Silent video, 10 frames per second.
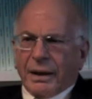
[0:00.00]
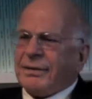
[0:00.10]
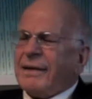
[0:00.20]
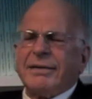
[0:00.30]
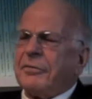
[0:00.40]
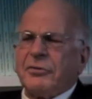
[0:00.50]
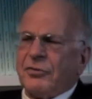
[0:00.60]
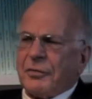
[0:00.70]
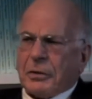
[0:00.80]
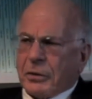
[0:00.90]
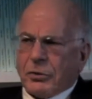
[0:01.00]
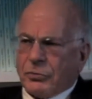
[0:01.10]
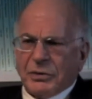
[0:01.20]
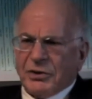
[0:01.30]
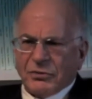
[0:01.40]
think there is a very good
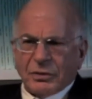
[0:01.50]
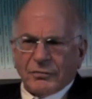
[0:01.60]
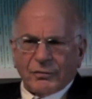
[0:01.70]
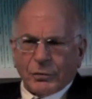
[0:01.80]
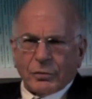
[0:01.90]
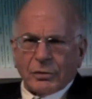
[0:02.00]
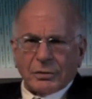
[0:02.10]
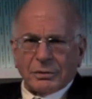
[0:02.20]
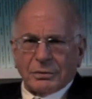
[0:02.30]
reason for,